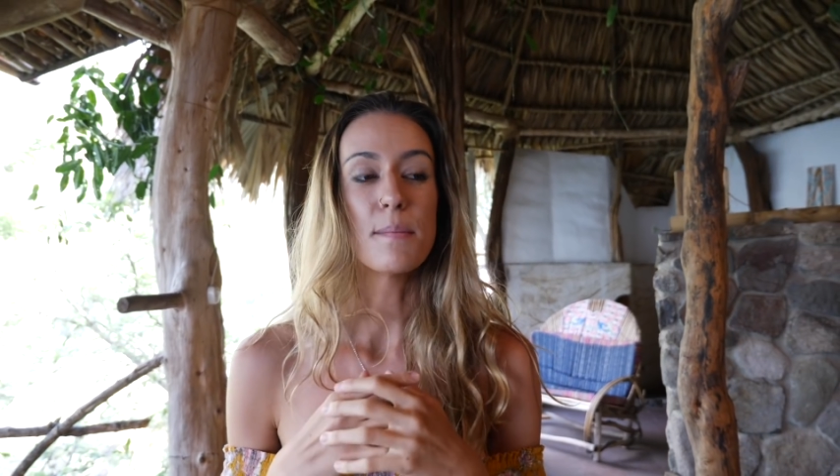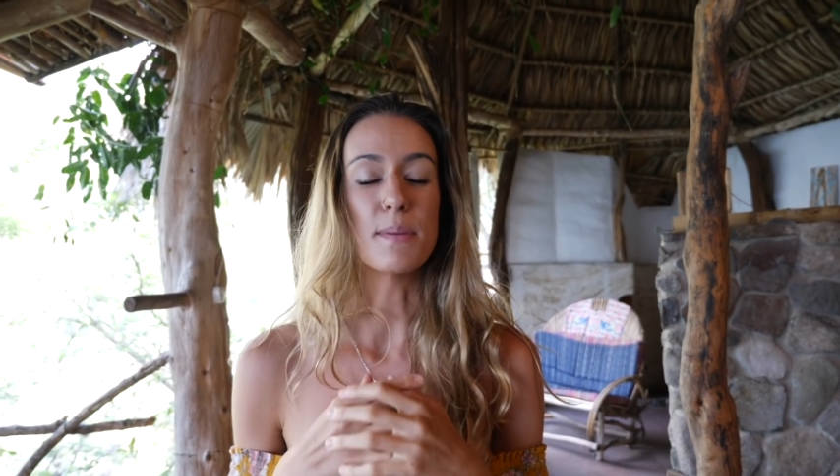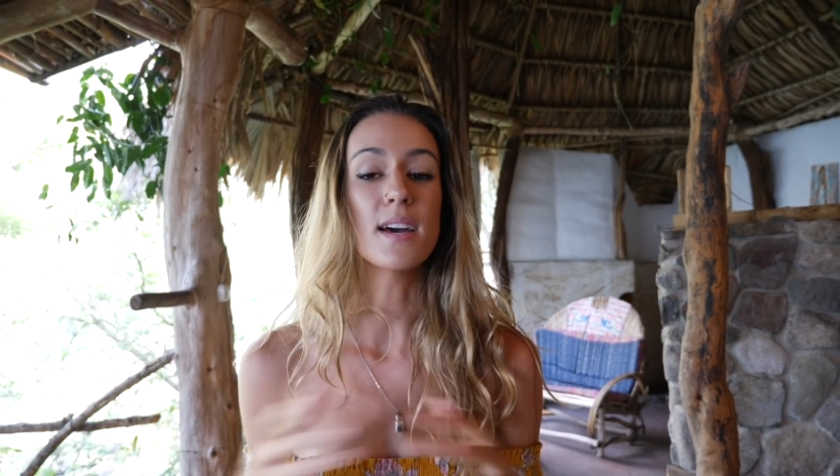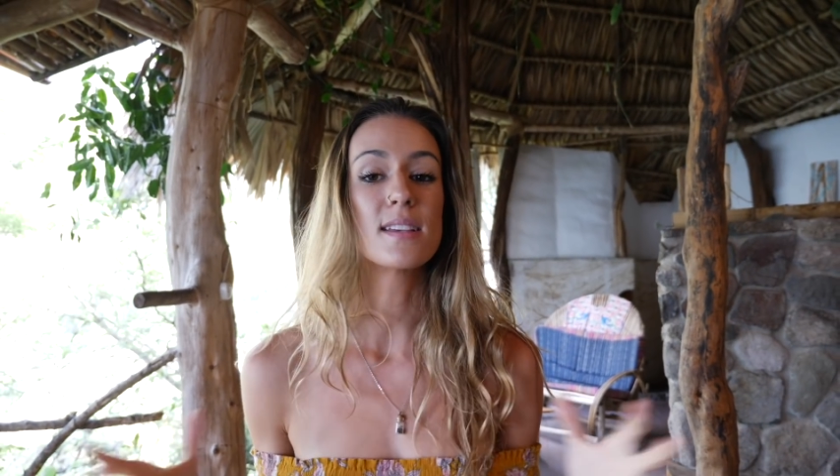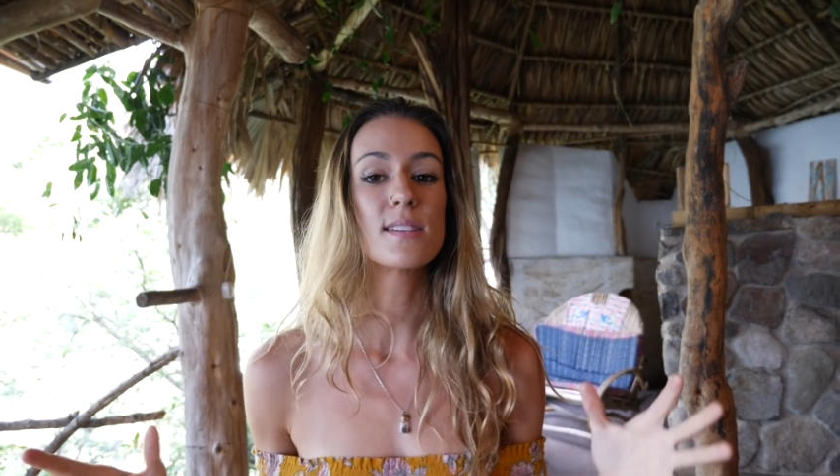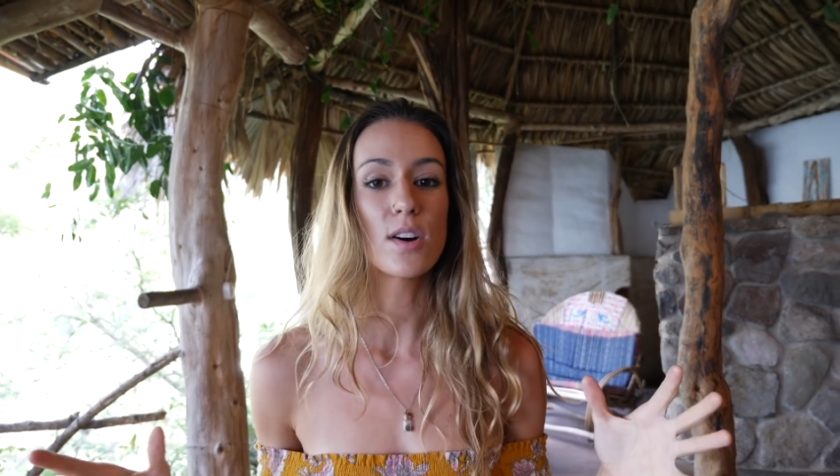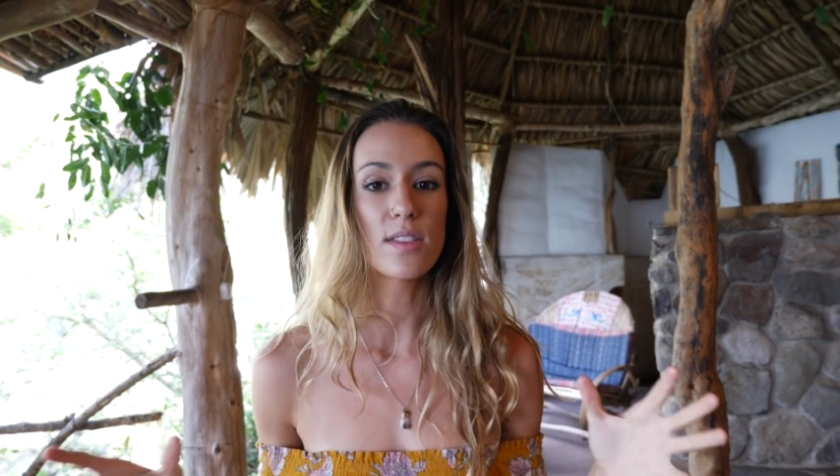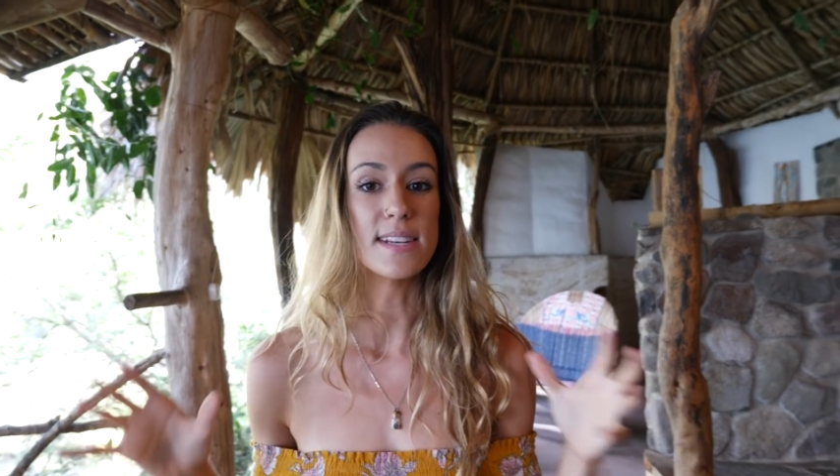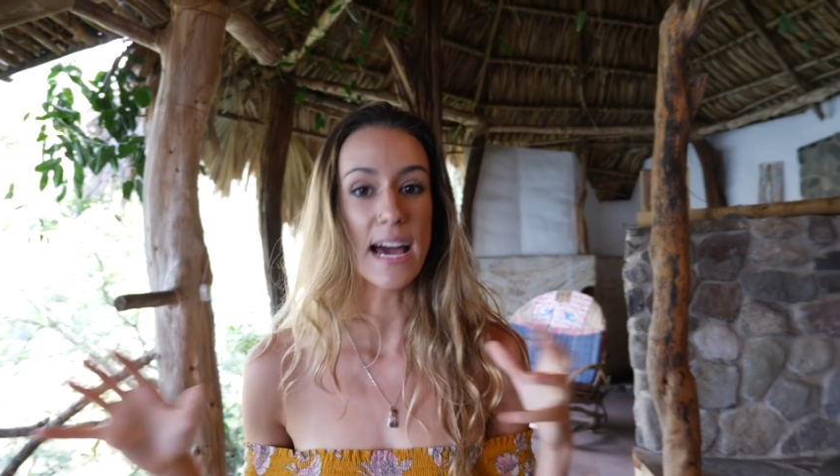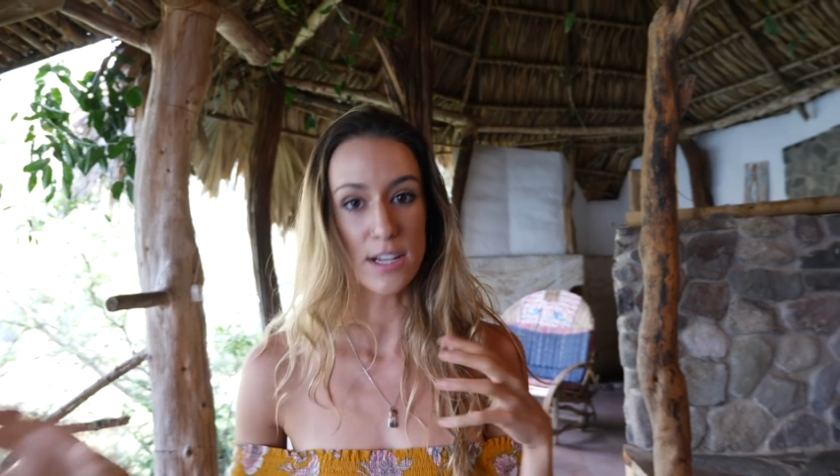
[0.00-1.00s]
because of all
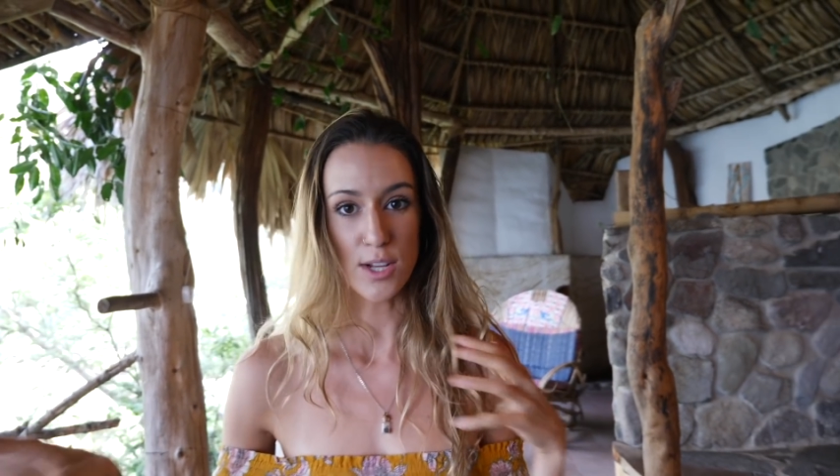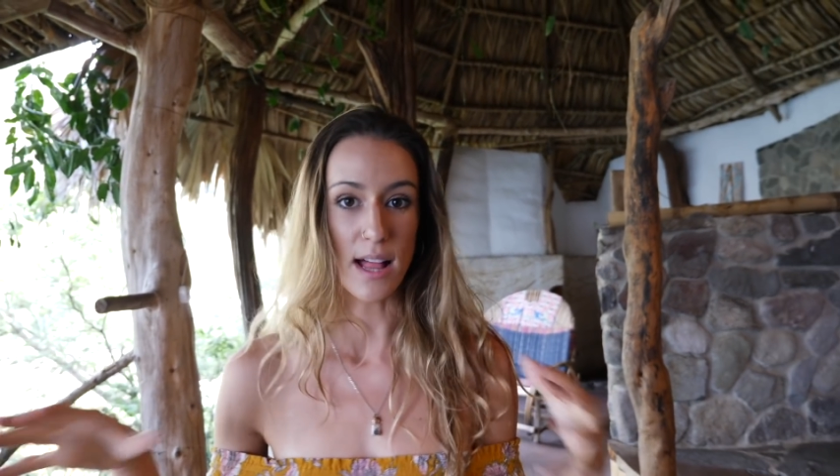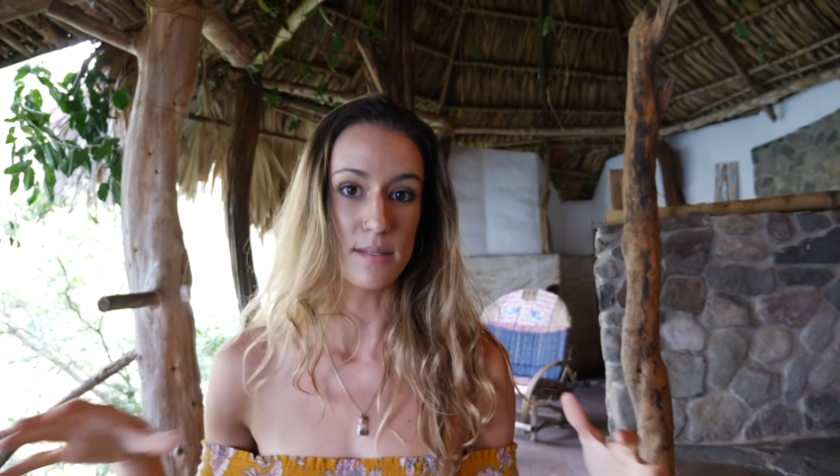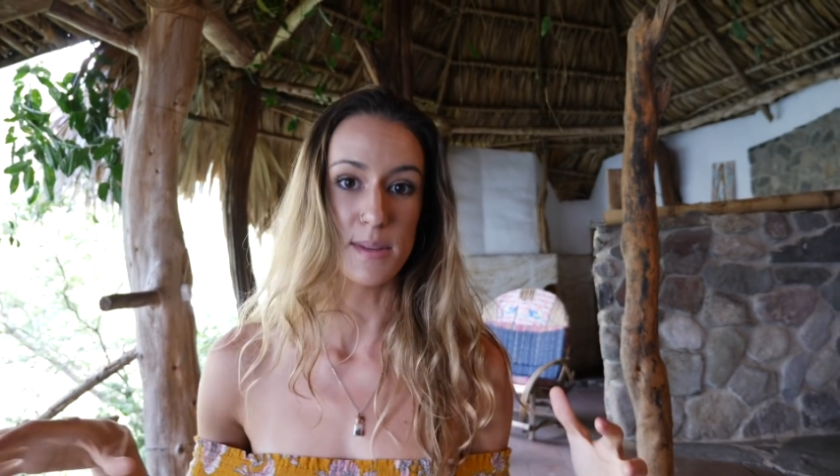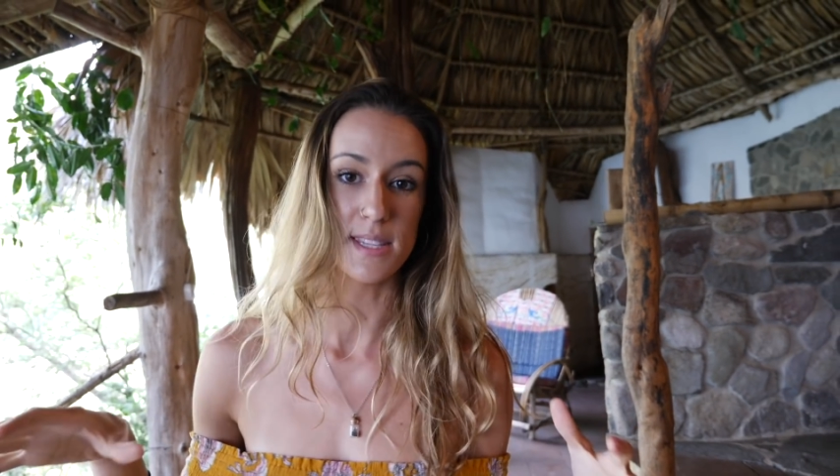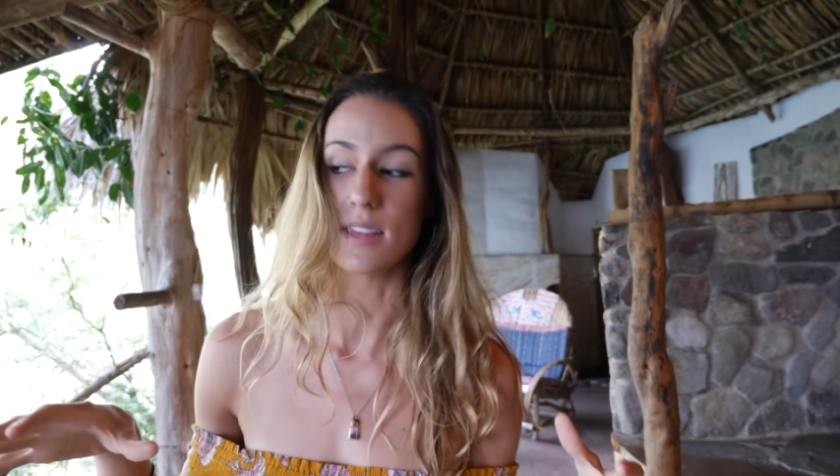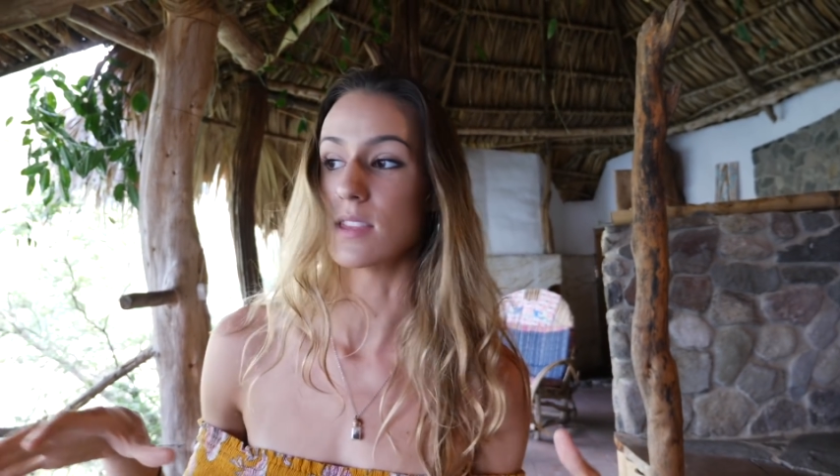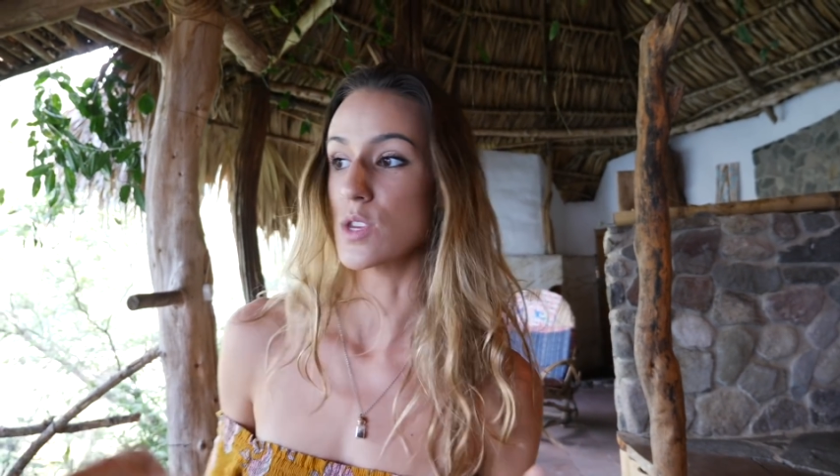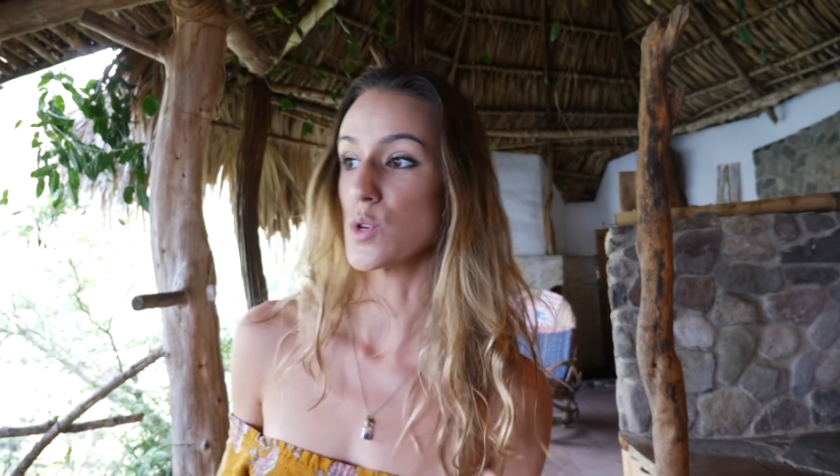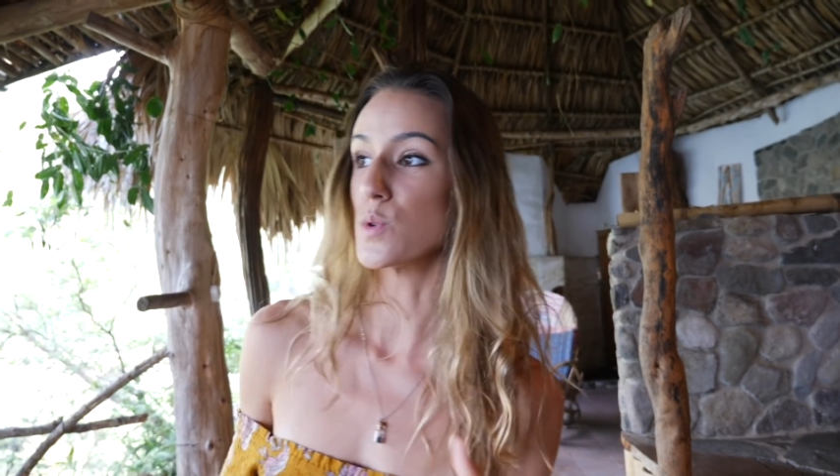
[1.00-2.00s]
the natural elements that
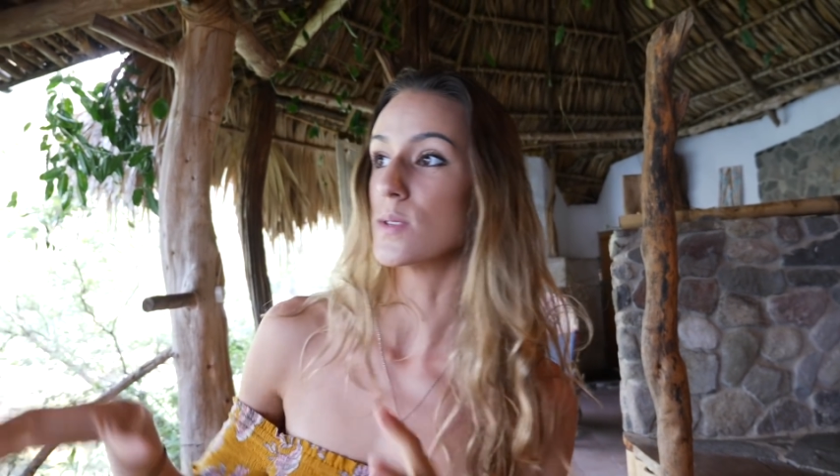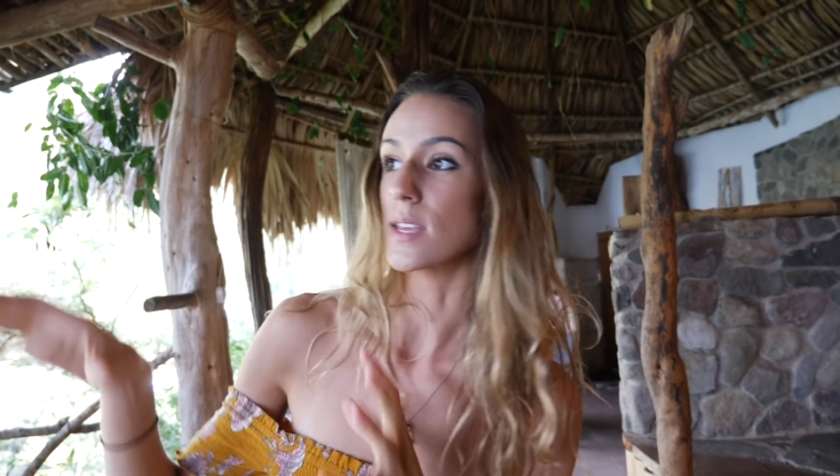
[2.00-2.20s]
they use,